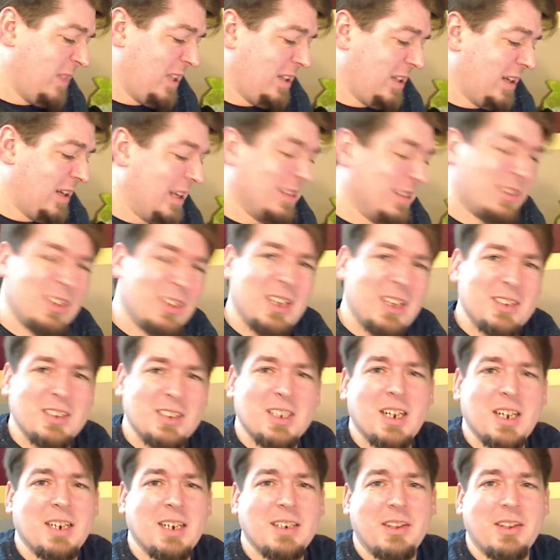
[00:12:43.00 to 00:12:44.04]
it's not the
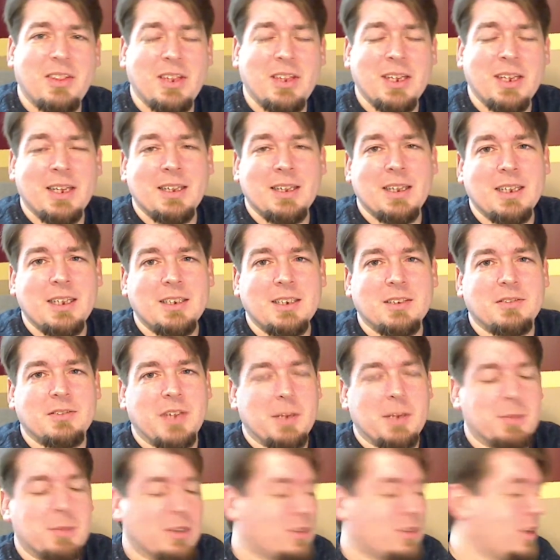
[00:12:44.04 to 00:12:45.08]
kind of thing I'd like to
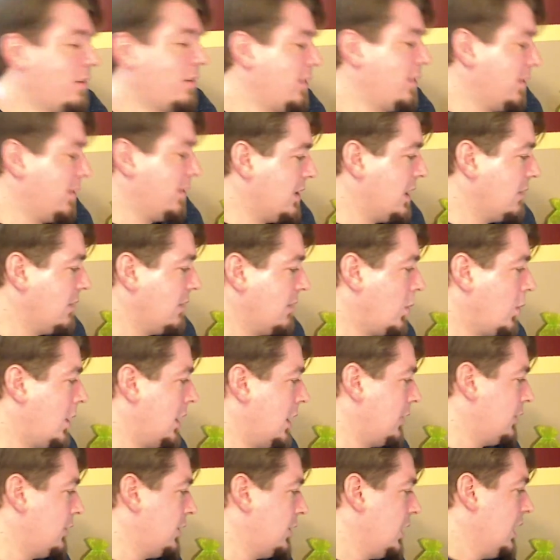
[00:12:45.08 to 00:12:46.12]
vape at 75
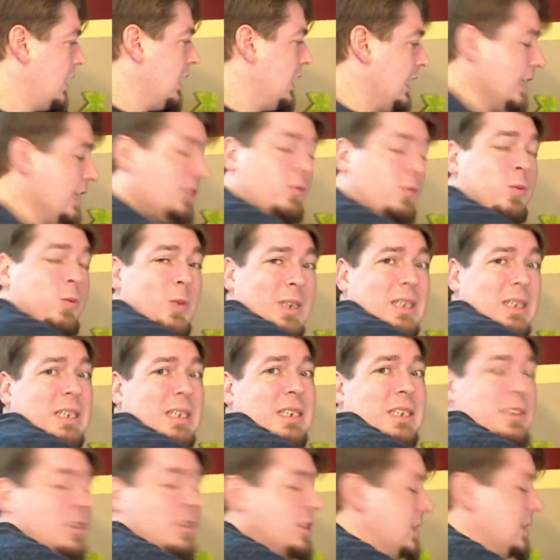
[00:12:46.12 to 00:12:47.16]
watts. It's really
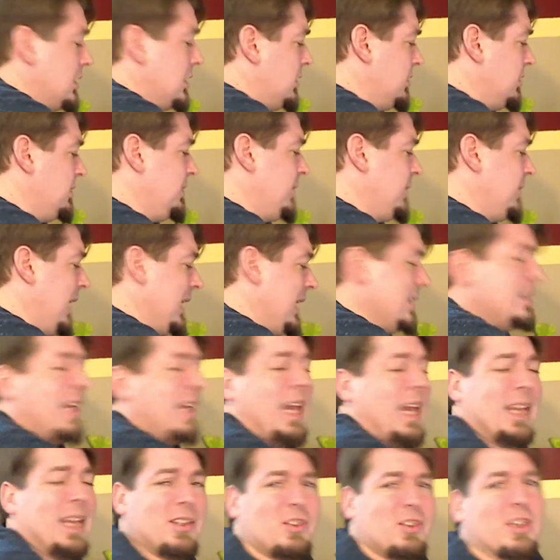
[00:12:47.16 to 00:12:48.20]
good. It's a
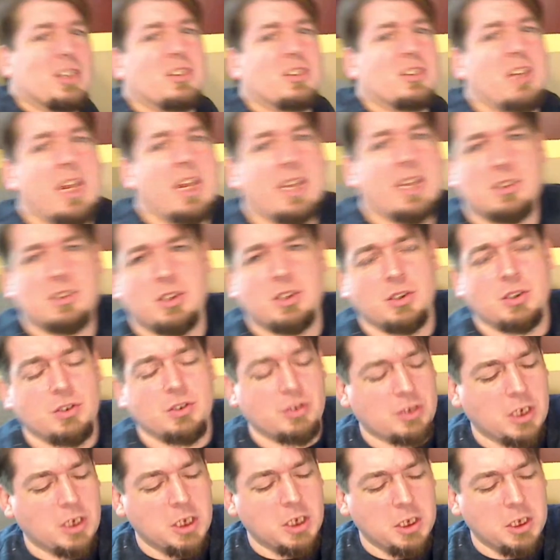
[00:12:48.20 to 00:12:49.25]
fantastic tank
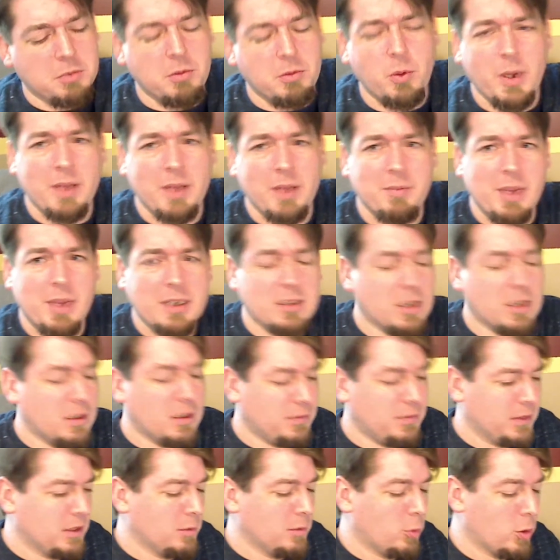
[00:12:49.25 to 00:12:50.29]
juice. But when I have my
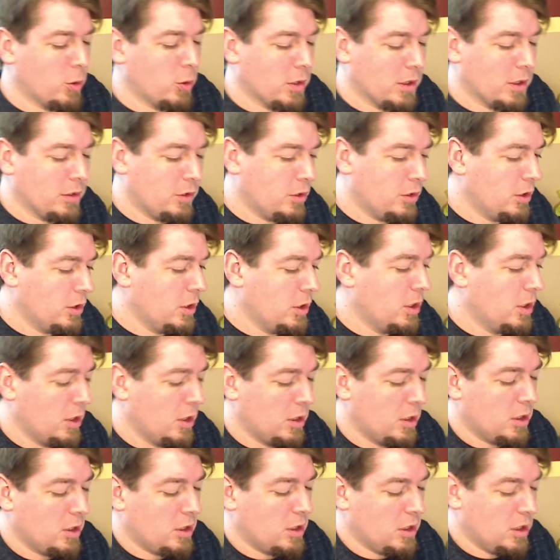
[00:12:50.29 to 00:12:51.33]
coffee in the mornings,
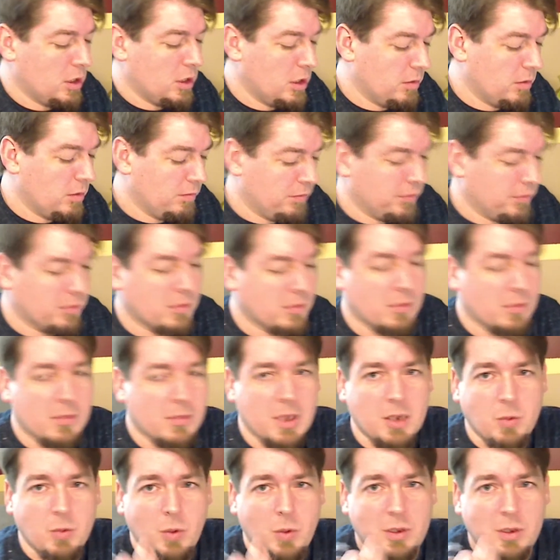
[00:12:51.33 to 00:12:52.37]
I
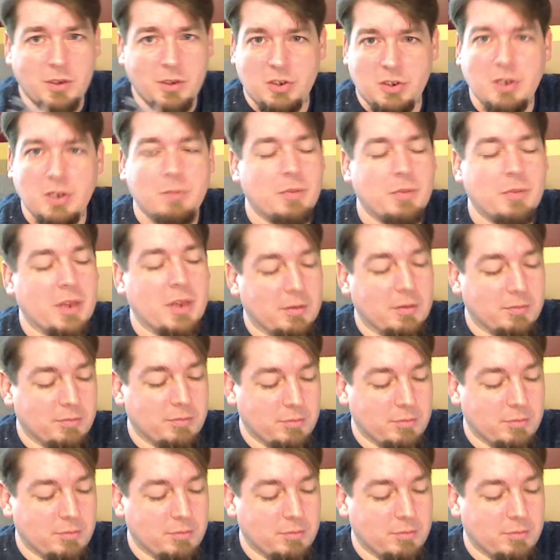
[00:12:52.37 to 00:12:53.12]
want something